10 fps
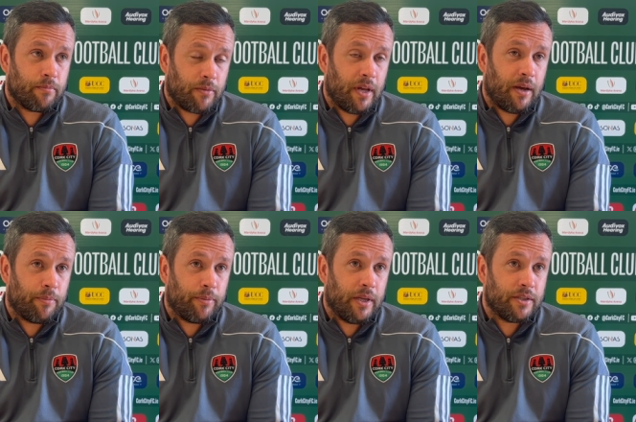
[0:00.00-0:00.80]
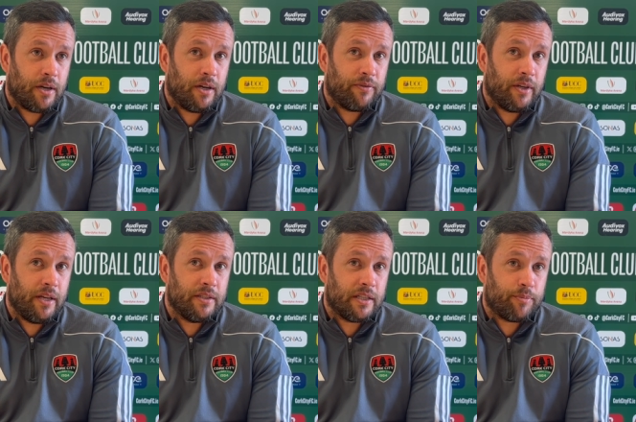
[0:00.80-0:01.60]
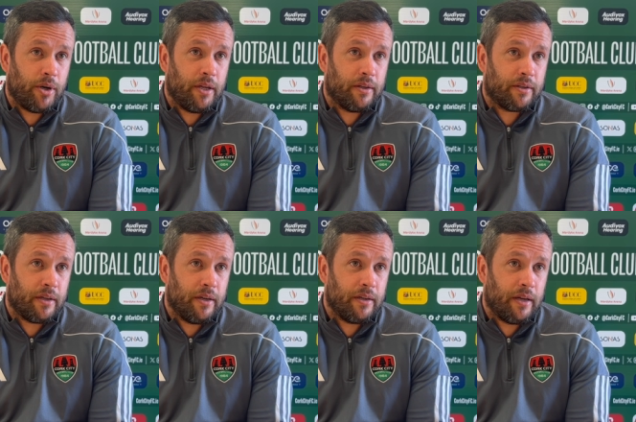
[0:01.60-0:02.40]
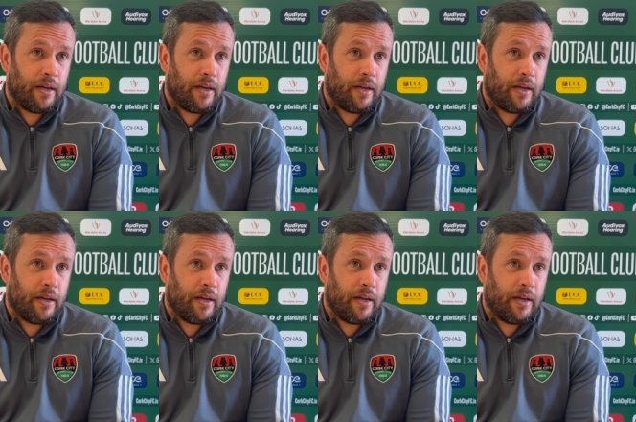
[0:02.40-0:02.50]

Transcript: Yeah, please God, if it is, that's brilliant. And